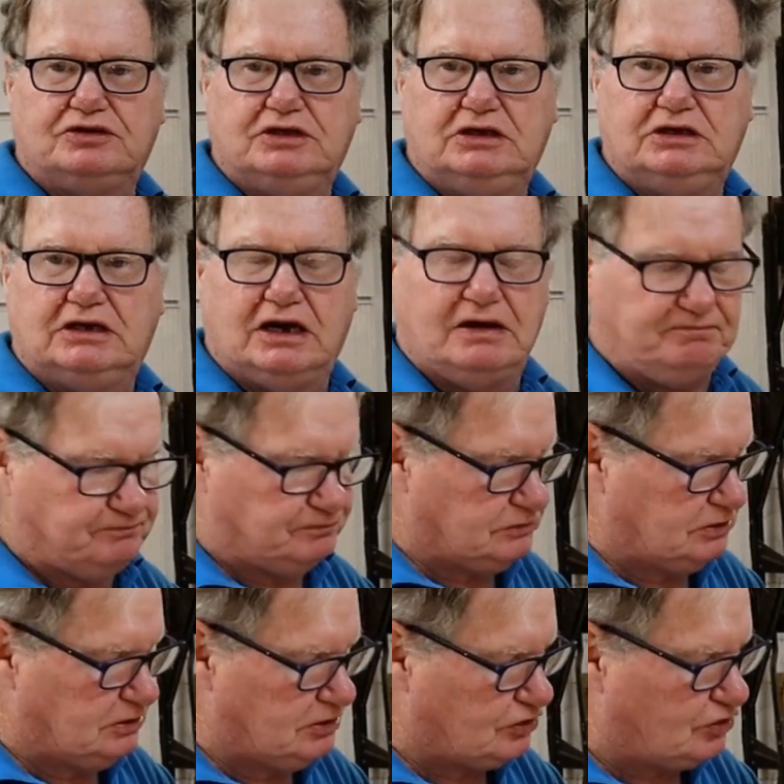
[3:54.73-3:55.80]
on the
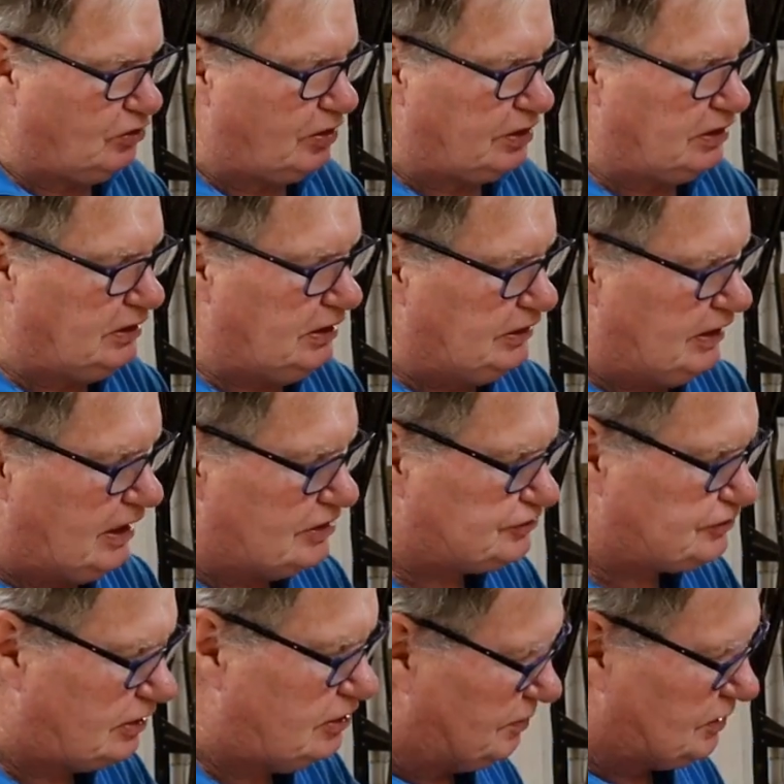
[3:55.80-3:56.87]
sliding lid now
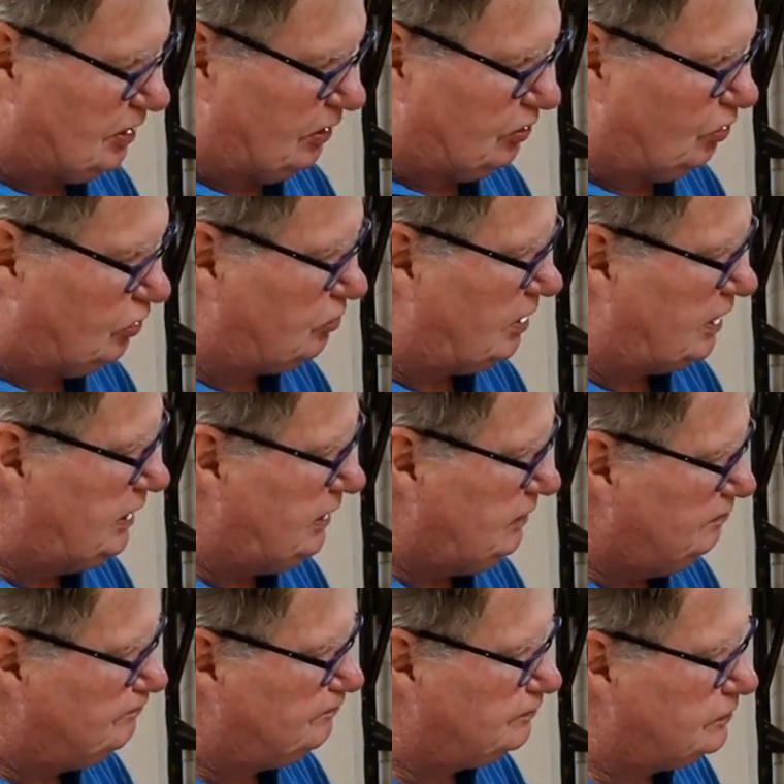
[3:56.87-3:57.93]
so I'm not going all the way
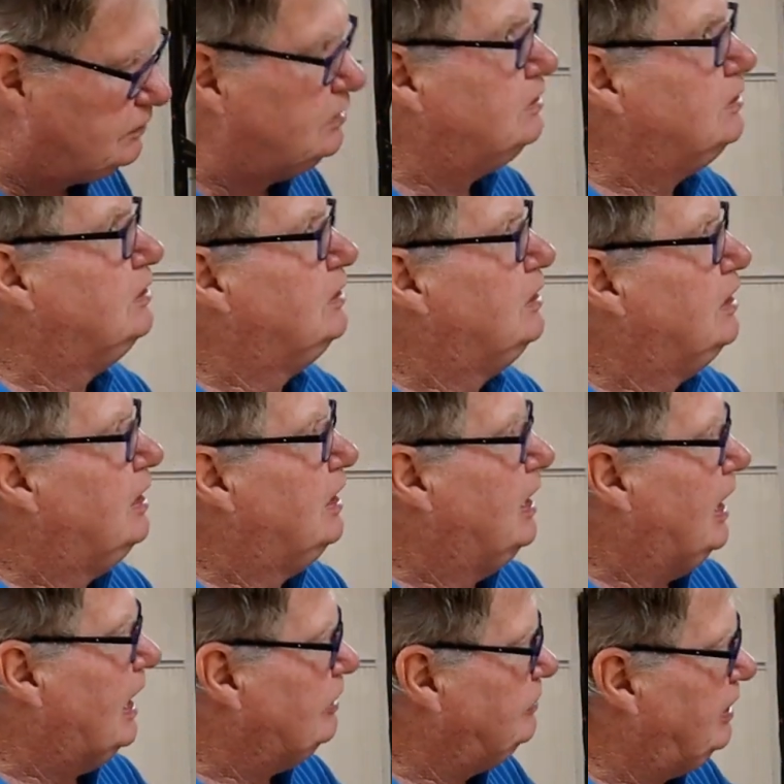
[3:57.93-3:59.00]
in,
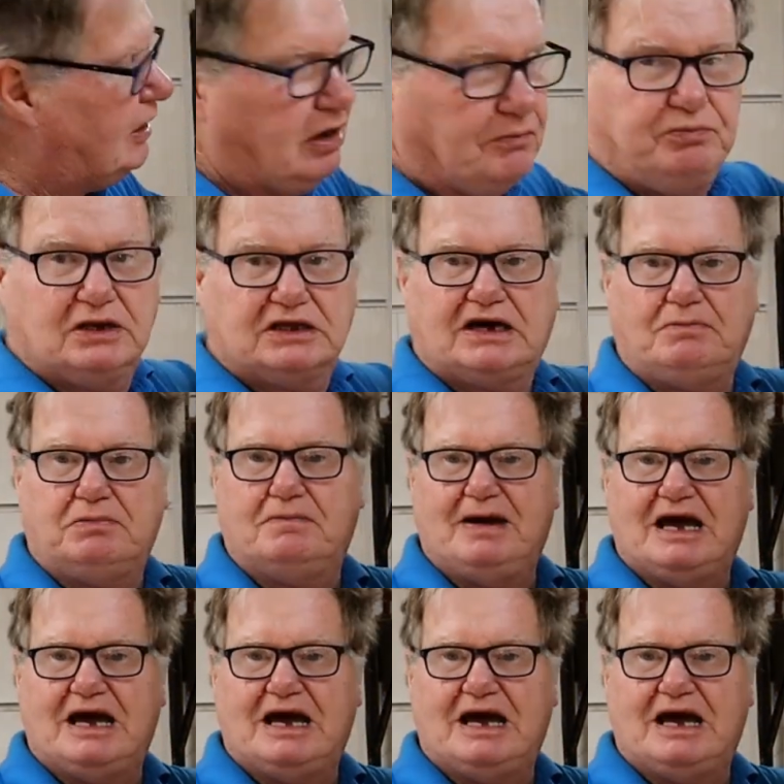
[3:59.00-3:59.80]
and then I'll put a couple of